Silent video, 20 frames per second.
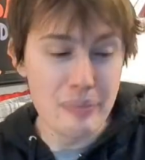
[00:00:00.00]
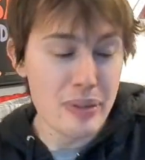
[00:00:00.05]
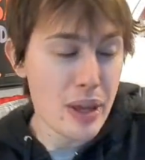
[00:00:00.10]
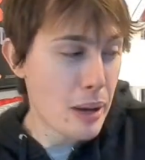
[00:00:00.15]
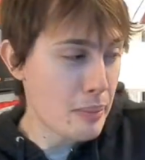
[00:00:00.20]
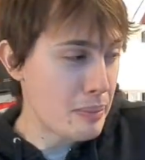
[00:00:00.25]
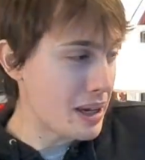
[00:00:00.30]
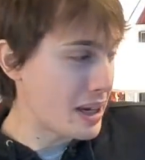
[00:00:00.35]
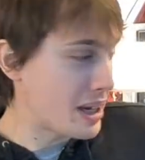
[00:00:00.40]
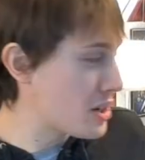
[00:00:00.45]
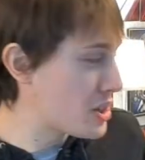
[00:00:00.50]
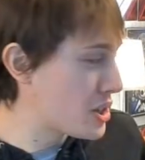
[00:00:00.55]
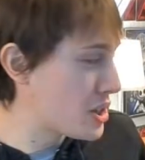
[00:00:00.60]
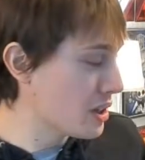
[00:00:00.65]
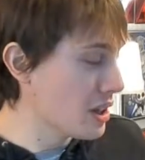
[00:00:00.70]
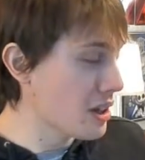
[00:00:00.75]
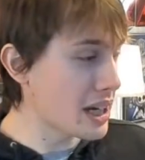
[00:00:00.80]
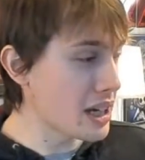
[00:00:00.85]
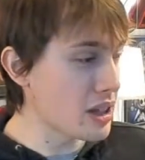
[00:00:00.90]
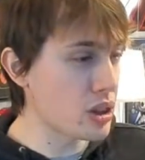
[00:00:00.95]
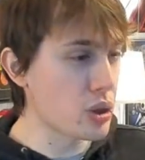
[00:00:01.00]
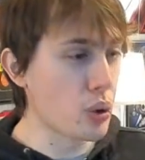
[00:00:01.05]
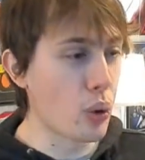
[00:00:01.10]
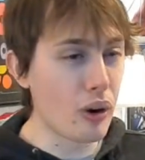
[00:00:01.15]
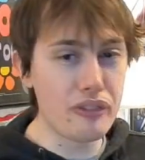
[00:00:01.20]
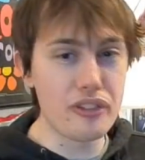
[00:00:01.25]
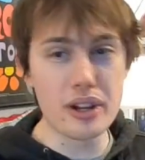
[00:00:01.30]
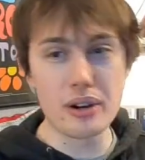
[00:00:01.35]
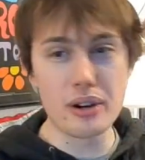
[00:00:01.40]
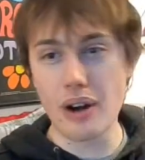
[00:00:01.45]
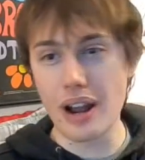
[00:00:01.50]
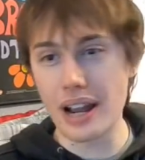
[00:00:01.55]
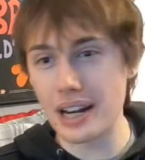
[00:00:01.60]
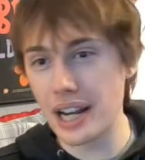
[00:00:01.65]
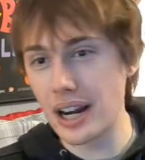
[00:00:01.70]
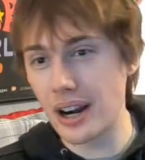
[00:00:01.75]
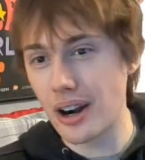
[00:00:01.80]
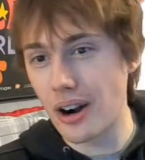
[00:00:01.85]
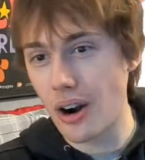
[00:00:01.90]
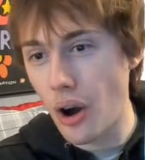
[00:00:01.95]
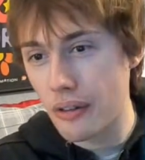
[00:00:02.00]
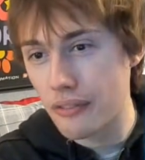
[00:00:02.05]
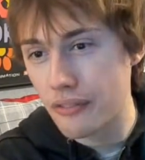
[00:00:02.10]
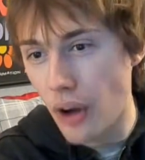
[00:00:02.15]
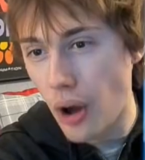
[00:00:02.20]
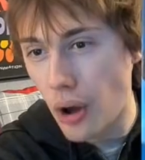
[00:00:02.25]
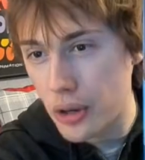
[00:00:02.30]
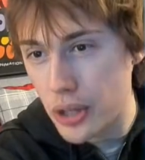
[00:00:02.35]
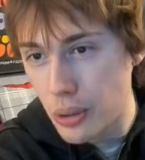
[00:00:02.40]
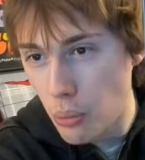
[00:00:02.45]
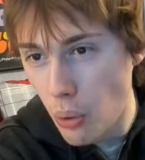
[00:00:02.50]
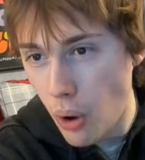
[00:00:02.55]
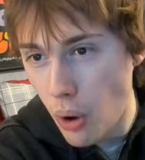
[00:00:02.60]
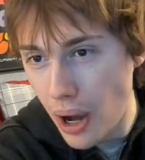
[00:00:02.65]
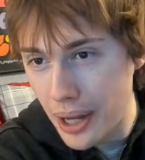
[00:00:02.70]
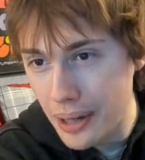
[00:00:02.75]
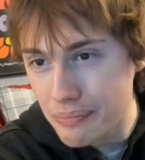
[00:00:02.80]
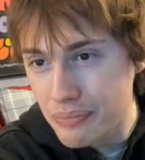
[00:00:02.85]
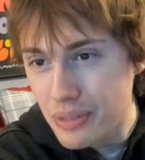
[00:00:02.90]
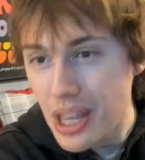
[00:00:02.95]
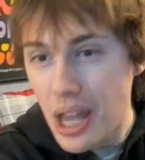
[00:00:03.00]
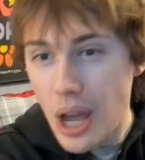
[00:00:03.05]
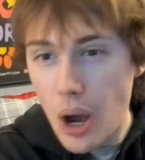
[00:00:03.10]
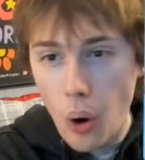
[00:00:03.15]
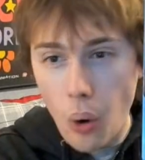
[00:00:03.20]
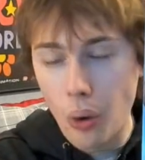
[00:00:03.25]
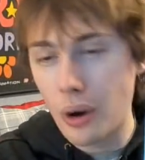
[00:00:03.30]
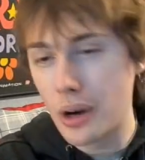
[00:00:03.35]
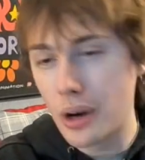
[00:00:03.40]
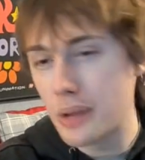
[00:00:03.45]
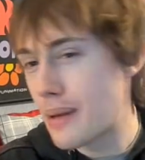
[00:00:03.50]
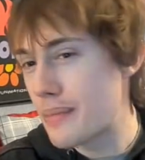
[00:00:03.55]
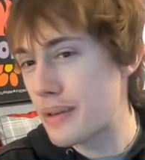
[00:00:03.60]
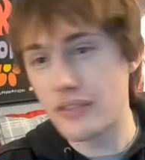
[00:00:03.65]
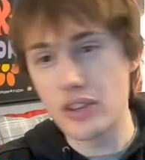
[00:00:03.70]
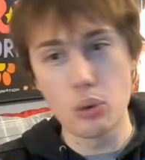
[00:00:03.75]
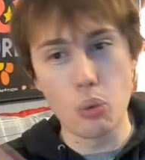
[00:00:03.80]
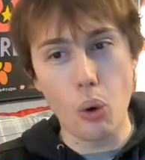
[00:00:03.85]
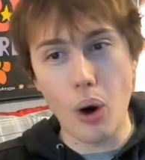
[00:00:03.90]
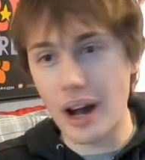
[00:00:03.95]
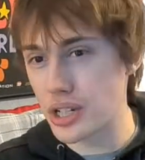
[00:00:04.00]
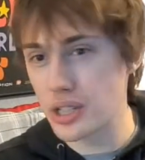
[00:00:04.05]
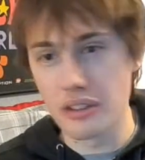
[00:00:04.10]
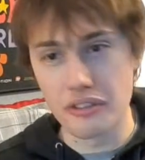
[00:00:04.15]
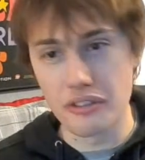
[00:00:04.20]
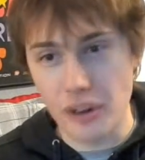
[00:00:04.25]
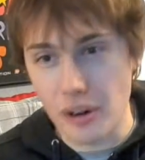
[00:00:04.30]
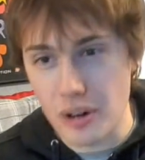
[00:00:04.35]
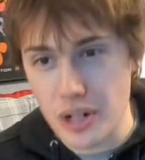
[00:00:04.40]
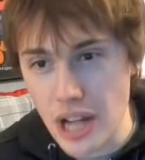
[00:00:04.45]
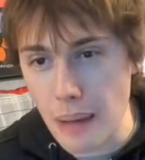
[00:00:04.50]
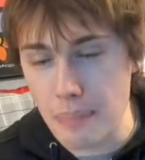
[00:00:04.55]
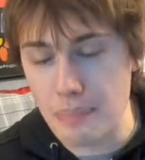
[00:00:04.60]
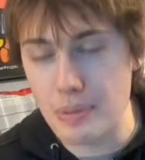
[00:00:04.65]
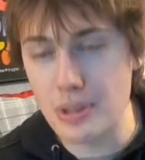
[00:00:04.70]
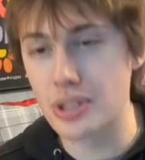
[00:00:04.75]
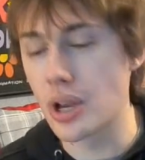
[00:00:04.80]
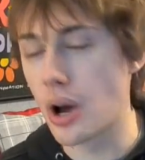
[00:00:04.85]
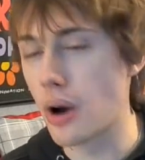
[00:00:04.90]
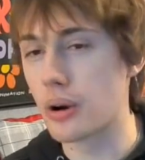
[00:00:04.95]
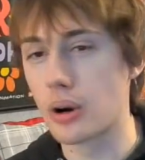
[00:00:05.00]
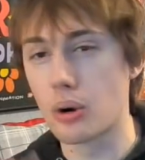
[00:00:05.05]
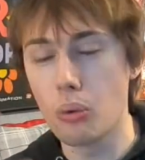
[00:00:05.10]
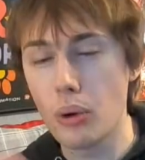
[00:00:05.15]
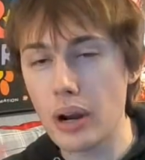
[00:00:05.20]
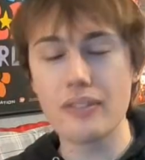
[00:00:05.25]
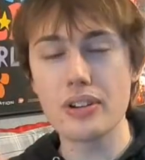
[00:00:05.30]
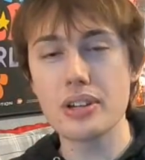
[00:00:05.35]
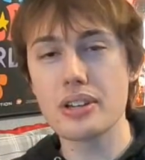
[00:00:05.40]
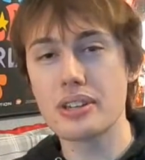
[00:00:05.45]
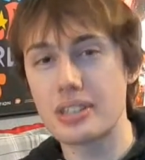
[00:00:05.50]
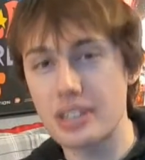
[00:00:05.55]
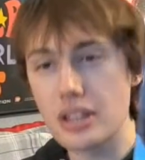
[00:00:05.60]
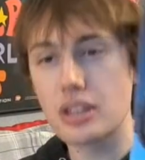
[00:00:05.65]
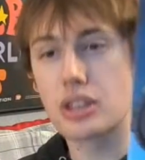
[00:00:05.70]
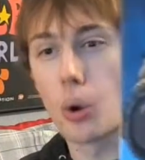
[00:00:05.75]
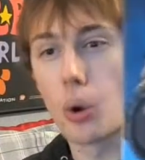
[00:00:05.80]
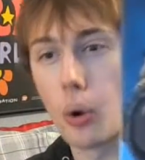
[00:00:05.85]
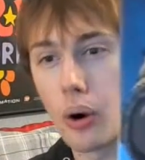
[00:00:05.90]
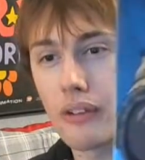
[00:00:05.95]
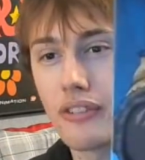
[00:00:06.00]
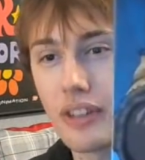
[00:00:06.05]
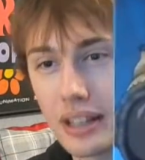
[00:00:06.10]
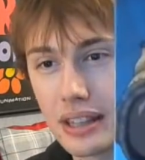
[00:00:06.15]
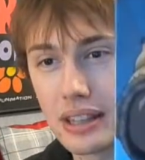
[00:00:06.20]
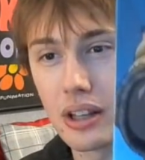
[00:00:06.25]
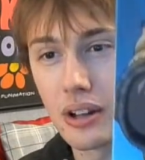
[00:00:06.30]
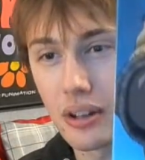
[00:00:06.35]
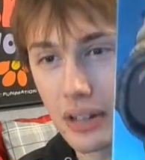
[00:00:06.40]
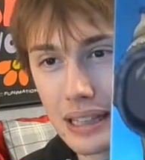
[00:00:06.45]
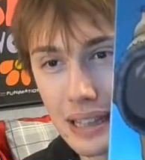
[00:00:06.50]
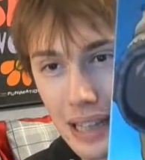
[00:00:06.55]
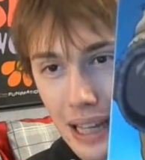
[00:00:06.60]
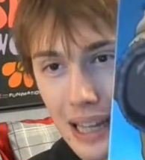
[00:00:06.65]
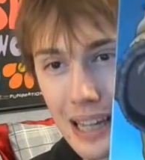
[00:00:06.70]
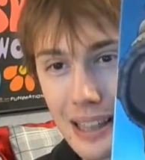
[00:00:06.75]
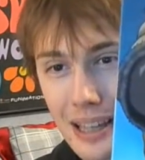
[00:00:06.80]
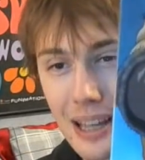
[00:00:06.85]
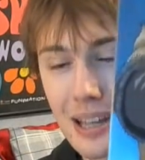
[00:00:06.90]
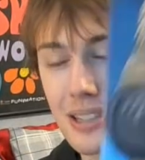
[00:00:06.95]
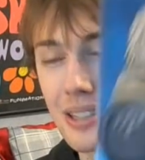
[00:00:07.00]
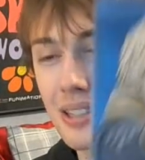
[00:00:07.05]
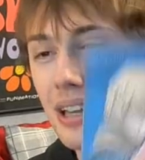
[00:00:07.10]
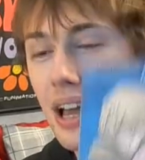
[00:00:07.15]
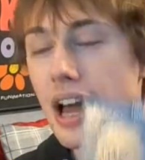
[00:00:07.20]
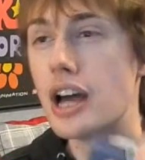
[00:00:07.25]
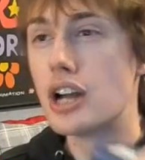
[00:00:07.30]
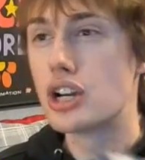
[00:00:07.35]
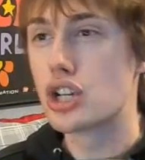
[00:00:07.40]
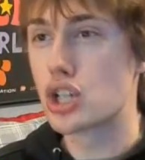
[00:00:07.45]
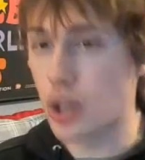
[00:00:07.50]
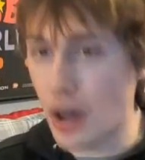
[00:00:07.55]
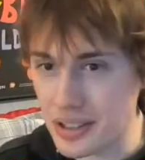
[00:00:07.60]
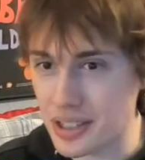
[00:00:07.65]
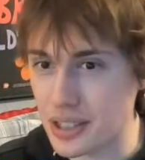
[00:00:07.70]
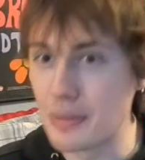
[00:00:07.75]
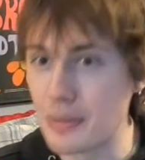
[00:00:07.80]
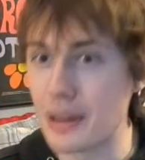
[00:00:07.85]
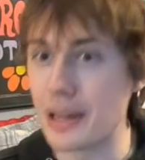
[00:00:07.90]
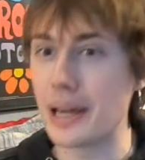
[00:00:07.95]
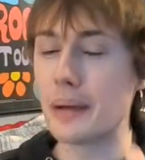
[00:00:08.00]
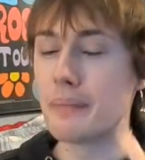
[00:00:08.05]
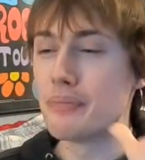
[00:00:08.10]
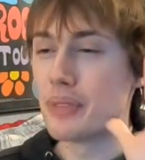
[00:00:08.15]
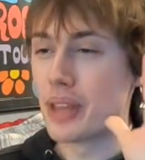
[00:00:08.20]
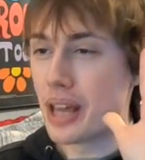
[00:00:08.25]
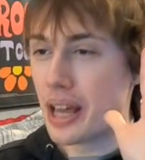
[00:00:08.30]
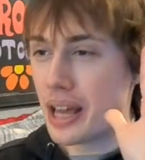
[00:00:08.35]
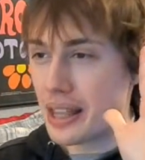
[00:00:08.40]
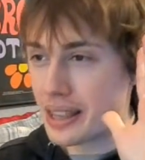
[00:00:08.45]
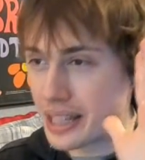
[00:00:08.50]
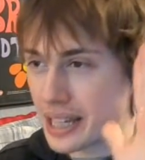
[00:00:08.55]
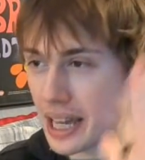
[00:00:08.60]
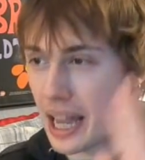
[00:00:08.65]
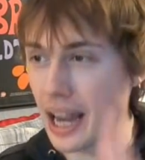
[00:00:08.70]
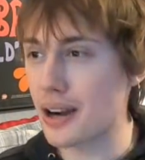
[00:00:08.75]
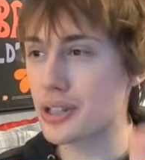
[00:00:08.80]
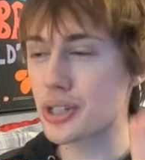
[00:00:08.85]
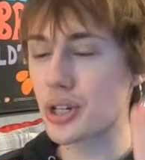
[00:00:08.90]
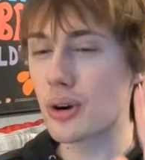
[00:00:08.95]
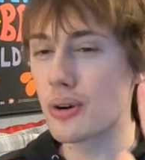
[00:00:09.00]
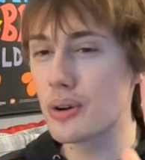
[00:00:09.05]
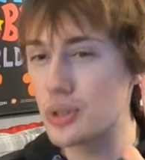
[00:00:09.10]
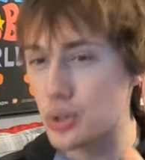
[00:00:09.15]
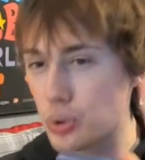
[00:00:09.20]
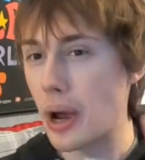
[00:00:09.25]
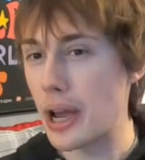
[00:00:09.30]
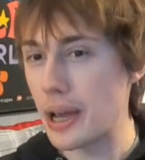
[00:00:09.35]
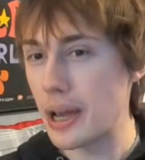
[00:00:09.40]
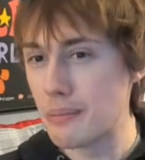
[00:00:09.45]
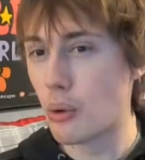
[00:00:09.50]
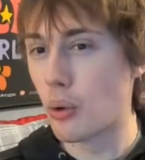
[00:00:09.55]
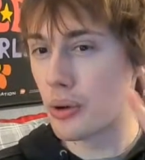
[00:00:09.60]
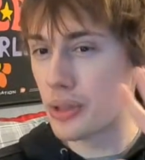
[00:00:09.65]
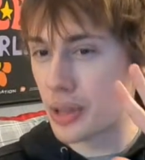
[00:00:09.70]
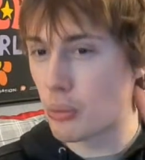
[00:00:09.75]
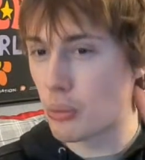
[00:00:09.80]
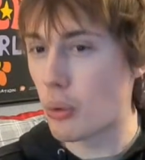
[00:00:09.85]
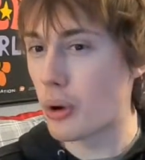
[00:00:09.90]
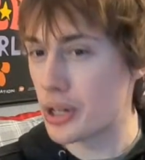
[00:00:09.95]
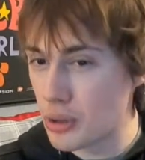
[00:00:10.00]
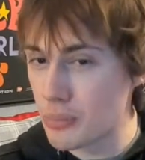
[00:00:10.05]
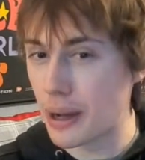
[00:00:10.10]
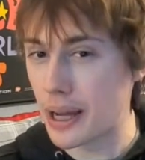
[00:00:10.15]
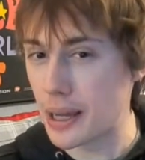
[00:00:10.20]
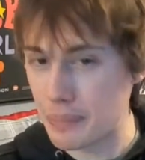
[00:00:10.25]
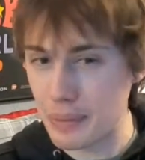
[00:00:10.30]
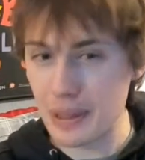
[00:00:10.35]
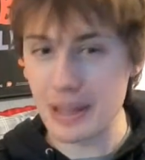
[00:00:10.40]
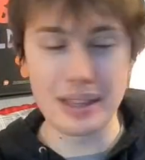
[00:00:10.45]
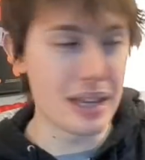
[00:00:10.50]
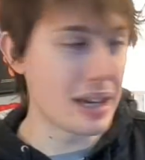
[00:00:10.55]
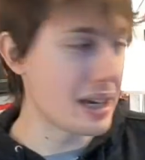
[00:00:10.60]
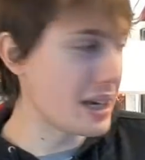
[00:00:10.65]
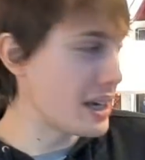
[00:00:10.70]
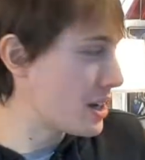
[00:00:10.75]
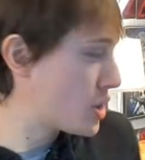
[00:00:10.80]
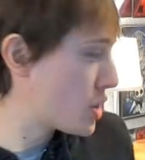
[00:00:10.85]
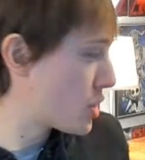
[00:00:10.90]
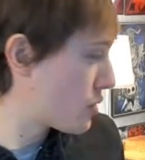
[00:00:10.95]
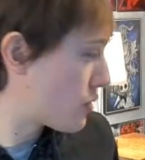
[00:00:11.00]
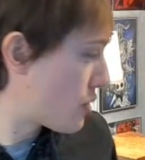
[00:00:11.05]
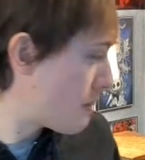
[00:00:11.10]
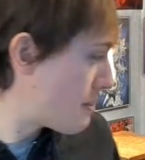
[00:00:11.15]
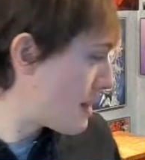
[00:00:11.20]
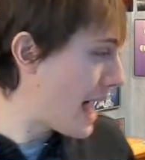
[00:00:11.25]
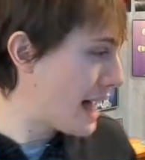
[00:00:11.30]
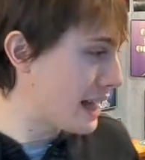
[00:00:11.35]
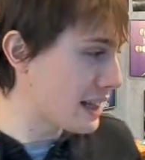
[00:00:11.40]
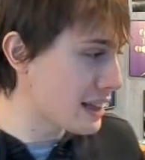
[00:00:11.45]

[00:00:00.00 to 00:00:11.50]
Because you look at Thorfinn right here on Volume 1, or maybe if you watch the first episode or whatever, you see Thorfinn looking like this. Trust me, the character is way more than what you might be thinking just from that.